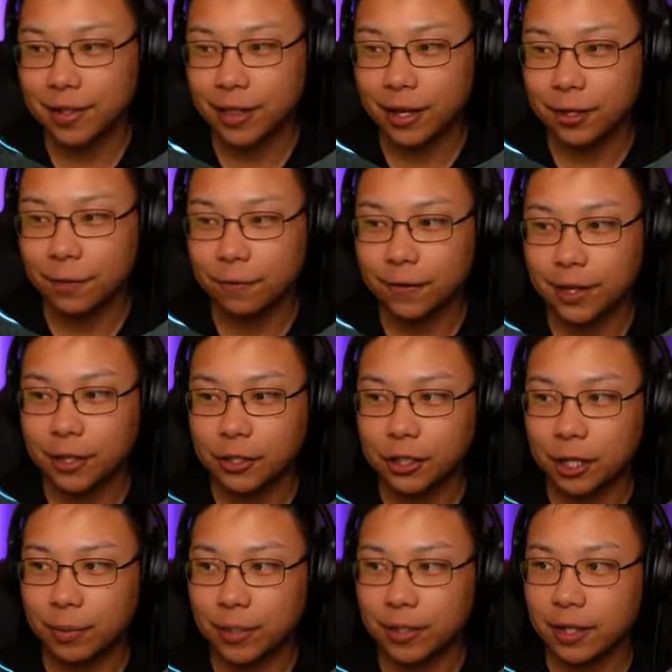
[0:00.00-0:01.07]
that you find a
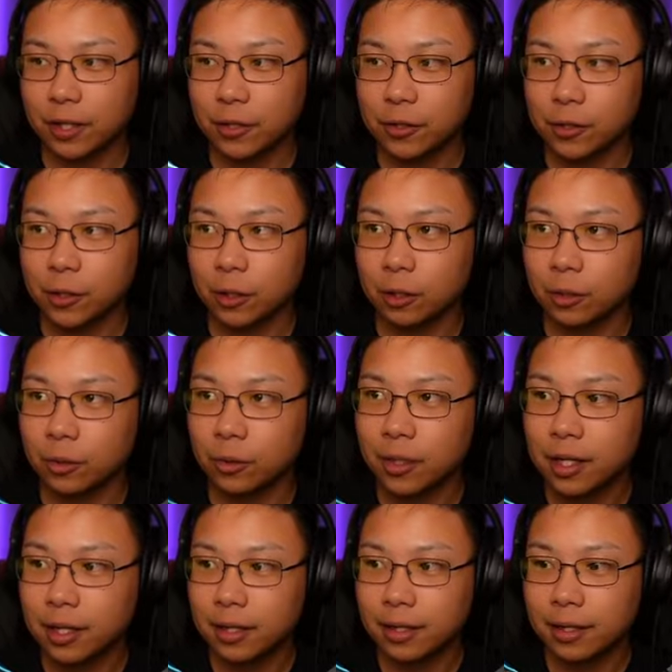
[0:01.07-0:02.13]
champion that you can solo
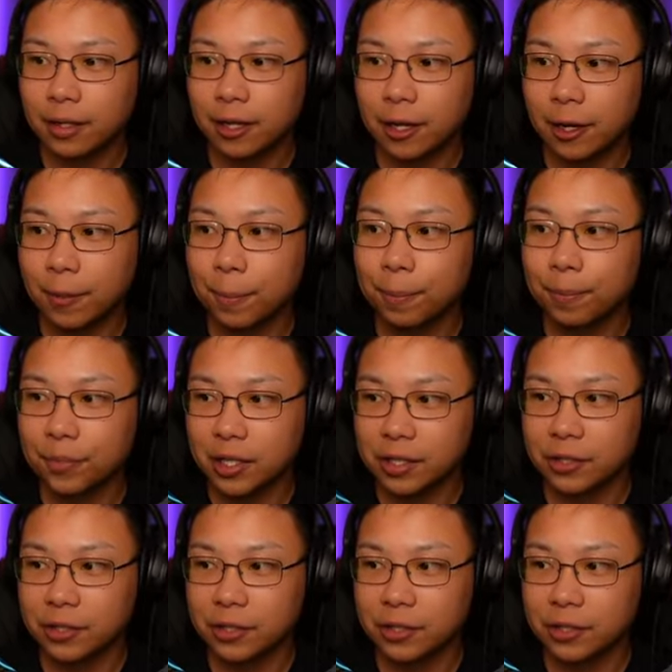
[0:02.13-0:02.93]
these